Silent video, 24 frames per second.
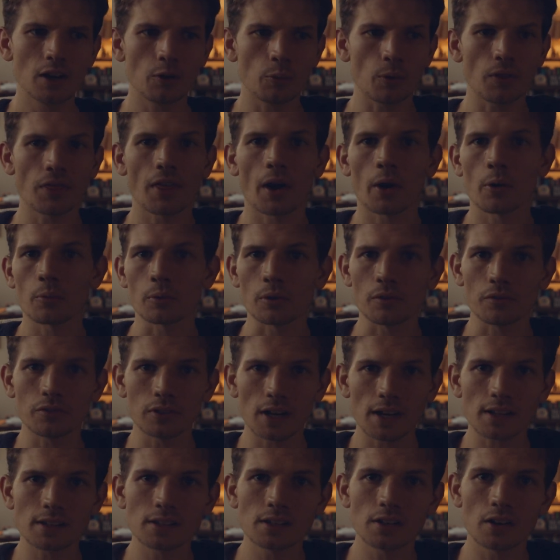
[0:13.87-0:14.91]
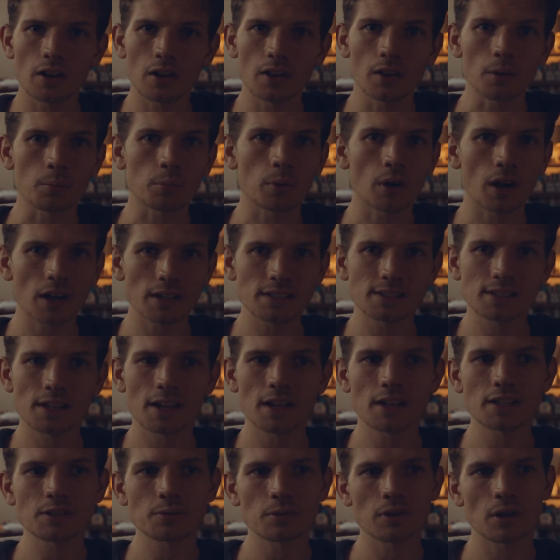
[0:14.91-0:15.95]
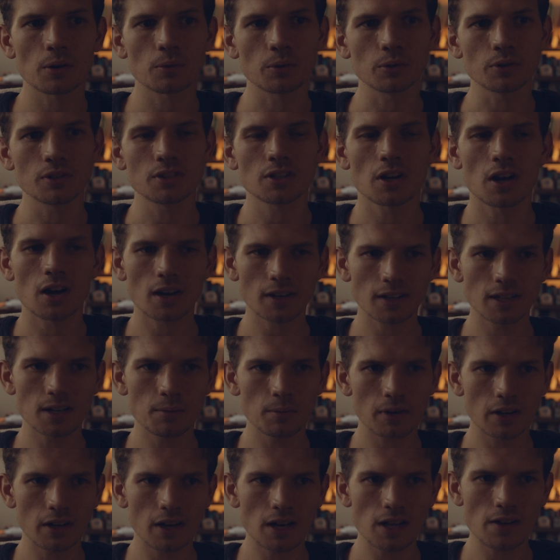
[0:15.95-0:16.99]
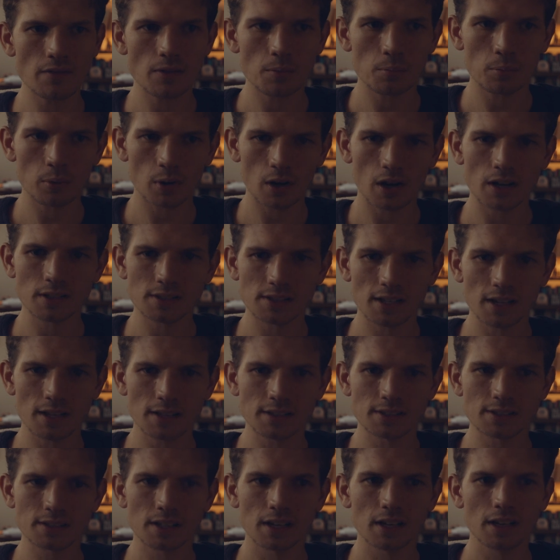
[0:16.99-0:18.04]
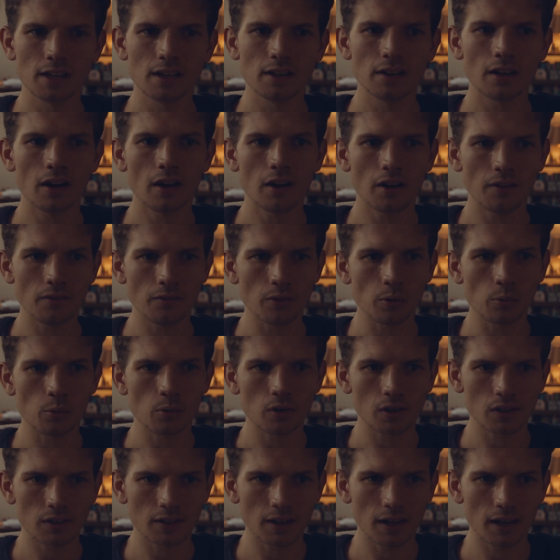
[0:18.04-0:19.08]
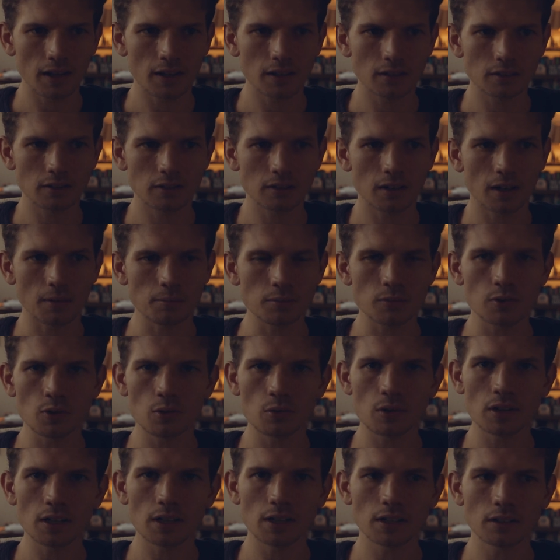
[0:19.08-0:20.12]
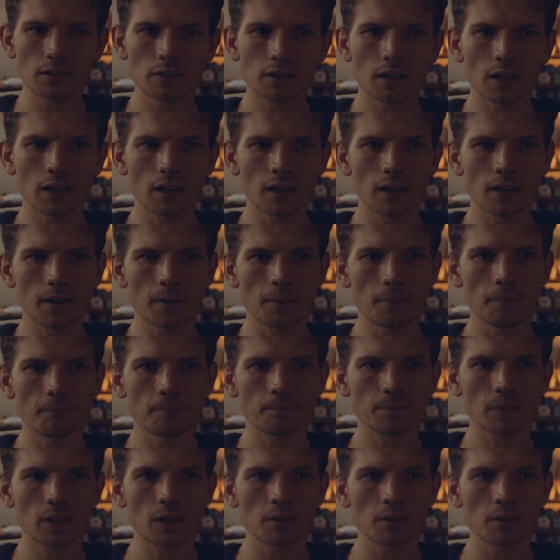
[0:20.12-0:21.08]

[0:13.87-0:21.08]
without reflecting on the process, without really talking about any of the process of the work that I'm doing. And